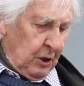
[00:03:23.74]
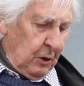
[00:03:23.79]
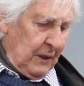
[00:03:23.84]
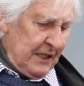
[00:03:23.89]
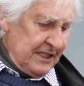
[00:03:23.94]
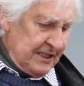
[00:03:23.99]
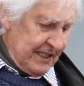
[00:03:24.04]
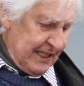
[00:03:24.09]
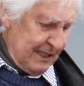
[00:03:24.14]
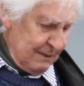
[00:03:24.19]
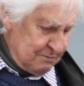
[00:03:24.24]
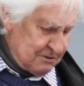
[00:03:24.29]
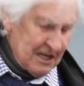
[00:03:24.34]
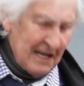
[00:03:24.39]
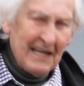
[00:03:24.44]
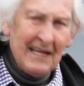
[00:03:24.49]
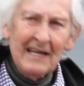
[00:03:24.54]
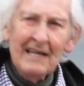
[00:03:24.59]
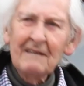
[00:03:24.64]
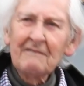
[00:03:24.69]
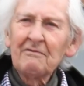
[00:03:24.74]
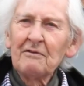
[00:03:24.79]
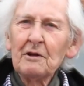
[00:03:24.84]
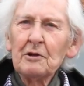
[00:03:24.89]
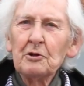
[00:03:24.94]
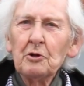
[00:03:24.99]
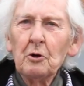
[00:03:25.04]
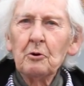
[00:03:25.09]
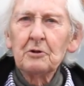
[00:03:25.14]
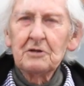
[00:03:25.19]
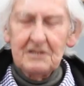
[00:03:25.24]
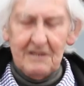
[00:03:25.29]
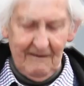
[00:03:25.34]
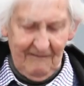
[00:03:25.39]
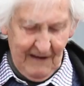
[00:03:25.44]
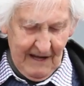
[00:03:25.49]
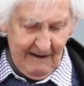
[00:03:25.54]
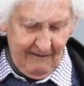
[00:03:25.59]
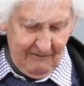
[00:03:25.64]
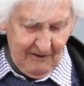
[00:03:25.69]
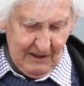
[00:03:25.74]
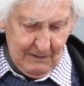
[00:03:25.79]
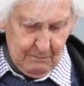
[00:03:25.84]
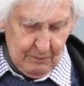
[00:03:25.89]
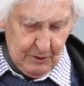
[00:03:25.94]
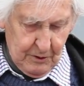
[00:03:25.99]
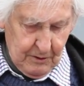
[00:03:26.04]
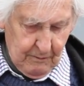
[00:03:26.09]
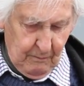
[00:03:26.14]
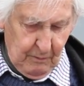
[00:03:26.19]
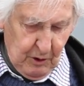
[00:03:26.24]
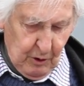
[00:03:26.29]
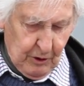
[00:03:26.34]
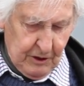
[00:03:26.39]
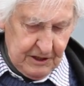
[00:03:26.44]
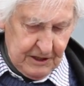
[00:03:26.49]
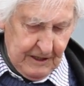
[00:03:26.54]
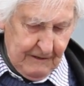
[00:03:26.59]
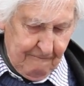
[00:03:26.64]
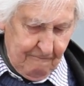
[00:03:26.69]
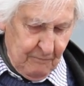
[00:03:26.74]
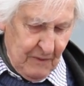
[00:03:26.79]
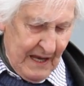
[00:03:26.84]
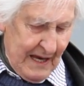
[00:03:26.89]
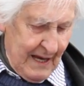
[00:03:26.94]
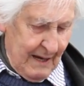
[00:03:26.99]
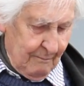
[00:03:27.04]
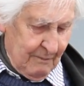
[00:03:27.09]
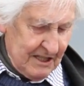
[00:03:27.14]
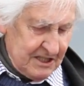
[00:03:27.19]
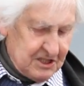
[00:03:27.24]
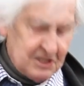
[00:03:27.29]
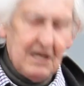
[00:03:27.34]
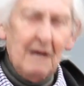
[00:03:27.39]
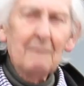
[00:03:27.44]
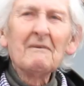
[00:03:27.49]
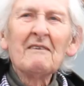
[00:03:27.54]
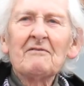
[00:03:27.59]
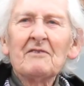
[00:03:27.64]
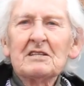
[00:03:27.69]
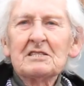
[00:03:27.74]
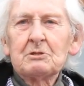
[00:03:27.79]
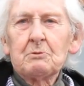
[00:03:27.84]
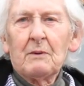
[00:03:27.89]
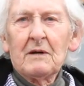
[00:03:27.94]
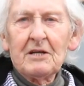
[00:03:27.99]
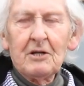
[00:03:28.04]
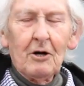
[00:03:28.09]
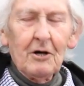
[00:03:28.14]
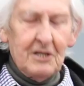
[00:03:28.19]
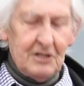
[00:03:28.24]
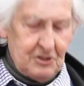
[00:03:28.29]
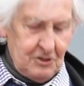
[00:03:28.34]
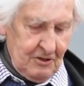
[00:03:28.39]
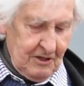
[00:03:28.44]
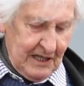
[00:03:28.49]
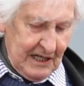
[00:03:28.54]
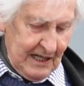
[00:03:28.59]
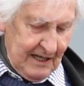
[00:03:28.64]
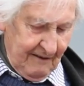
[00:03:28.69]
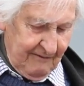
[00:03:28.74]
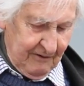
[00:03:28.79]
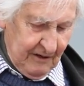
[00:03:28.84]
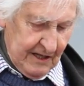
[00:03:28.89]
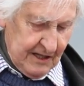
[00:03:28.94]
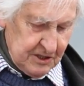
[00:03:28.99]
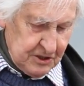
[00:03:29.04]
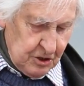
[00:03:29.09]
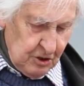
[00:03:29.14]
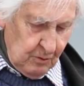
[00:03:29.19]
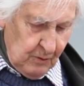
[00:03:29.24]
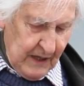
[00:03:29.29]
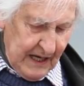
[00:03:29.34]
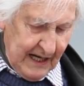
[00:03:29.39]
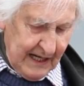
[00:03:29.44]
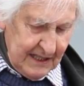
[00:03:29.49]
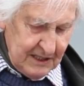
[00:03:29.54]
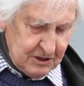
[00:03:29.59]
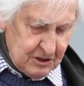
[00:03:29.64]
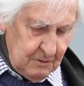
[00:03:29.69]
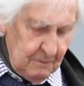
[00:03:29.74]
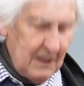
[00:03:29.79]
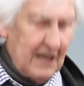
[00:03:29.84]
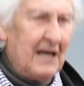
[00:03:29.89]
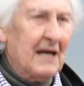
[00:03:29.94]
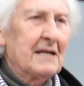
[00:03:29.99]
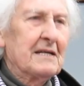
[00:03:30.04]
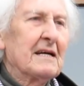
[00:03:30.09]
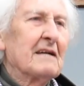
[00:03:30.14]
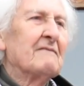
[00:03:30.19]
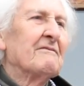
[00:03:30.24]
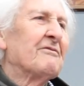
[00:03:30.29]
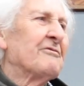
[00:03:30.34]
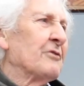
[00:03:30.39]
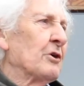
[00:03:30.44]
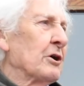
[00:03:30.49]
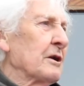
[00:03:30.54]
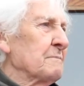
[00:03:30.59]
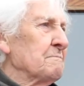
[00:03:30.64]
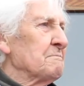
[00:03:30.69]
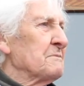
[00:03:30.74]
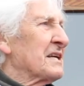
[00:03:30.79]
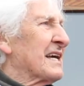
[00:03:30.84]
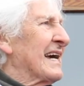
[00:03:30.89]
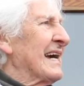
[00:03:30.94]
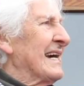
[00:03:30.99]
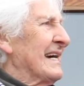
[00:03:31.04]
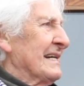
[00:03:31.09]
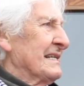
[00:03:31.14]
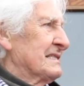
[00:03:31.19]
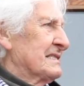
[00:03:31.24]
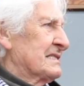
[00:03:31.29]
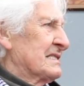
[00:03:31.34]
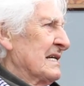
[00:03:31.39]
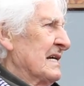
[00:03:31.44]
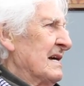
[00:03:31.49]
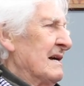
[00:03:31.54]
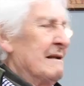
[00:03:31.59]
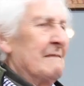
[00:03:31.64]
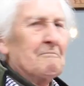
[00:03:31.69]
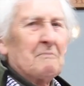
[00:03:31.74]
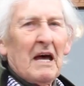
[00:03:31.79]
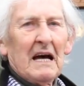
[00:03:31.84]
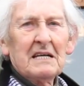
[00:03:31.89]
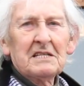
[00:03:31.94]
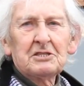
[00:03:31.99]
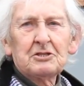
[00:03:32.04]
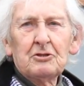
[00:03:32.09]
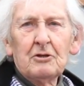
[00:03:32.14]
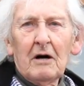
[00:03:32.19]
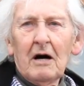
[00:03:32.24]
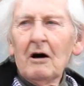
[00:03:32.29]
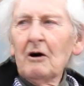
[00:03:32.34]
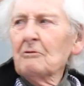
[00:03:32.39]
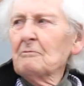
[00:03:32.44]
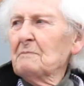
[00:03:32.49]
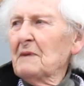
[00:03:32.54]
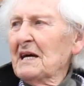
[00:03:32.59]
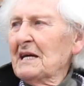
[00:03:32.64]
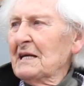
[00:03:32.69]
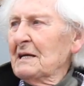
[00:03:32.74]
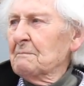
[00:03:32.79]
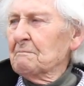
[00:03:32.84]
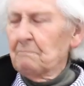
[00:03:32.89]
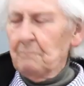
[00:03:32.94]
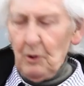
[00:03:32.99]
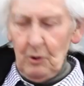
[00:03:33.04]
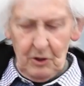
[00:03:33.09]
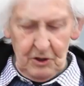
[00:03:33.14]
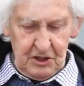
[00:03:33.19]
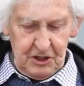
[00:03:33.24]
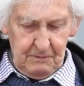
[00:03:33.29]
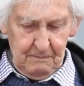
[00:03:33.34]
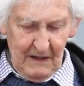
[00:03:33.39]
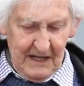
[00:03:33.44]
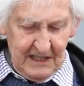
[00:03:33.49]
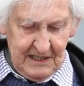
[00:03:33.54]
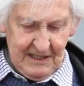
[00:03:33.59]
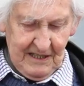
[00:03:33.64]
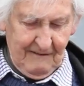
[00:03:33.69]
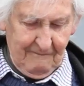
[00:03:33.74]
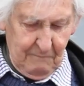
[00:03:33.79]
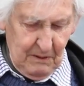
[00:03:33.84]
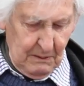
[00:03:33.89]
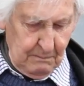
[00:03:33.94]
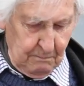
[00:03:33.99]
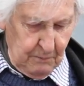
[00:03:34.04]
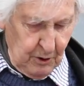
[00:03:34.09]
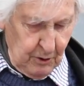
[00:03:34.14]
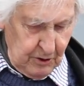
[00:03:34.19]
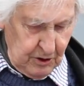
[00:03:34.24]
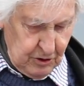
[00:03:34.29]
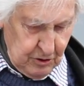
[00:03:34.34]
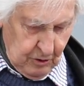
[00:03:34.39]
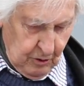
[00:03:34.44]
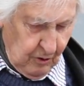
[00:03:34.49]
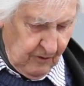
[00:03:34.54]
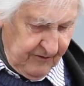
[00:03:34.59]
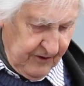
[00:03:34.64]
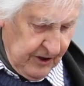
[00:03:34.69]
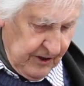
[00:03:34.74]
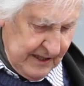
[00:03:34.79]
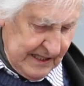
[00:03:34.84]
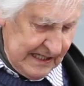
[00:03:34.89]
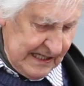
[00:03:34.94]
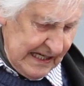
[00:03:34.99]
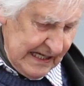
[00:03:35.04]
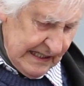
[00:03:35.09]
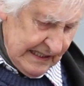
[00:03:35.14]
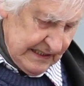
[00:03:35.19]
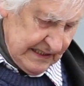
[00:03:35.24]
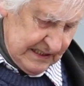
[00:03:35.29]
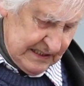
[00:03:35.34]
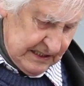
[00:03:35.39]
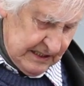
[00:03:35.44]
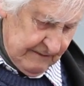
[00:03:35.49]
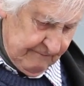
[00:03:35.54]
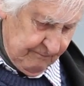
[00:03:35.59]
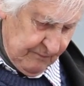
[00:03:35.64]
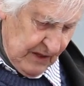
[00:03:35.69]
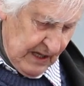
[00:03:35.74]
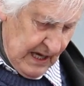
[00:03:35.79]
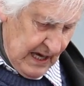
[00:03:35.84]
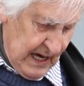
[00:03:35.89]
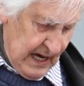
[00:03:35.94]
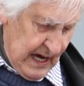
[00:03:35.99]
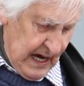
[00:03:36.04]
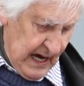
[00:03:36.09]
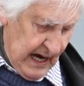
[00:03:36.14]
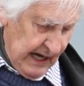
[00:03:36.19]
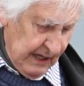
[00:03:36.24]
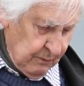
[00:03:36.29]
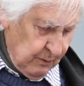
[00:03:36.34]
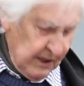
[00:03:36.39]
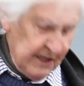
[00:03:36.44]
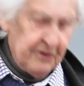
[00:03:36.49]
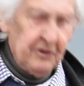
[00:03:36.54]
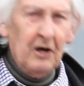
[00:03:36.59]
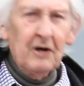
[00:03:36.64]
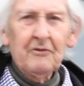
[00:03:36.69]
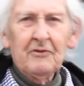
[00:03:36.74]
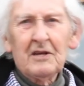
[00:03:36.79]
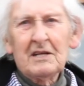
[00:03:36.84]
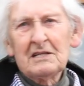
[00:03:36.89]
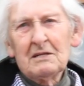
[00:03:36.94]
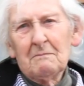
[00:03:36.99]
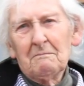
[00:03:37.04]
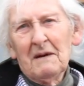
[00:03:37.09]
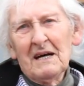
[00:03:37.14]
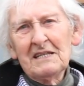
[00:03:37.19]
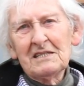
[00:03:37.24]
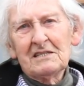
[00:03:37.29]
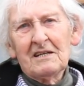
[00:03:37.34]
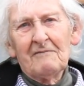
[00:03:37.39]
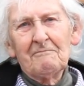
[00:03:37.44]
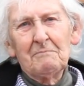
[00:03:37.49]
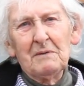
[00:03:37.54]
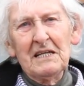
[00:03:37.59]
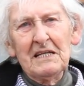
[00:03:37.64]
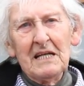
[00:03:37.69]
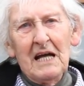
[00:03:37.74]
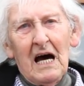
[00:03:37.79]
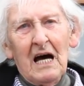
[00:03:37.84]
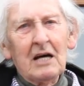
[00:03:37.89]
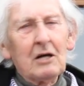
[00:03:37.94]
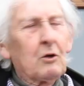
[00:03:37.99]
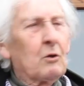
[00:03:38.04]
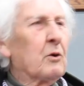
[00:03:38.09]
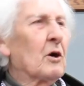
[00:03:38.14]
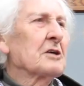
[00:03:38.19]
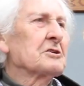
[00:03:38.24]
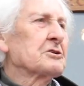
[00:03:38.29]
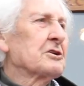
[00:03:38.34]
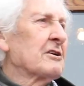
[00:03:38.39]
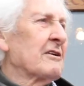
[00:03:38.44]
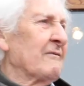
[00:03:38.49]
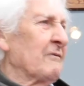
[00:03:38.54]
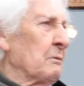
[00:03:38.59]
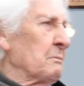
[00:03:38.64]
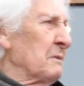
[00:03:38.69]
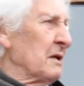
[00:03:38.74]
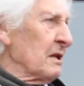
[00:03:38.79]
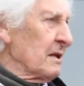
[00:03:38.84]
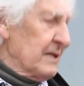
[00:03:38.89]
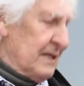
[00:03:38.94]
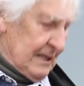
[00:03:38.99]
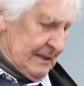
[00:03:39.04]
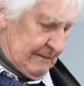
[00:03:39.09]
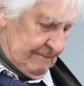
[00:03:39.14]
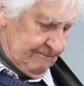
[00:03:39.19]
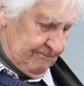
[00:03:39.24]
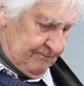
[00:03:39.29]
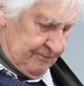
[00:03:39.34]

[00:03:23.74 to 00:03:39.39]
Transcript: Quint keeps a careful note of every boat but some of us were not so careful and so we had to make an informed guess as to how many boats might have been booked over the years. And we thought that it might have been a quarter of a million,